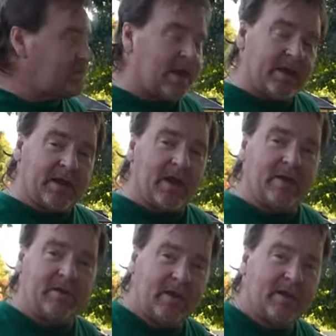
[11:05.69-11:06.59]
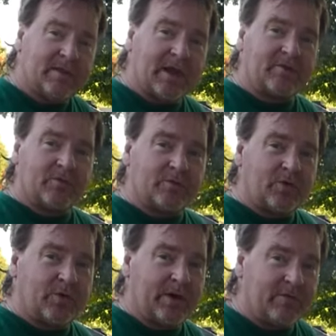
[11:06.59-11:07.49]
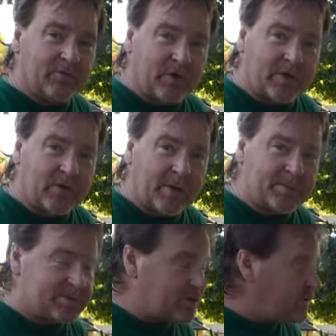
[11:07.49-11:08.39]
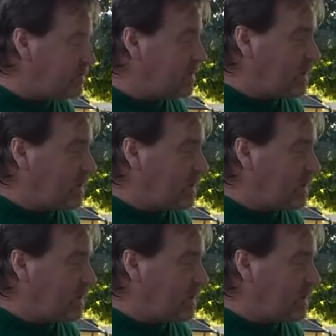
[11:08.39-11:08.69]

And again, thanks for tuning in for another episode,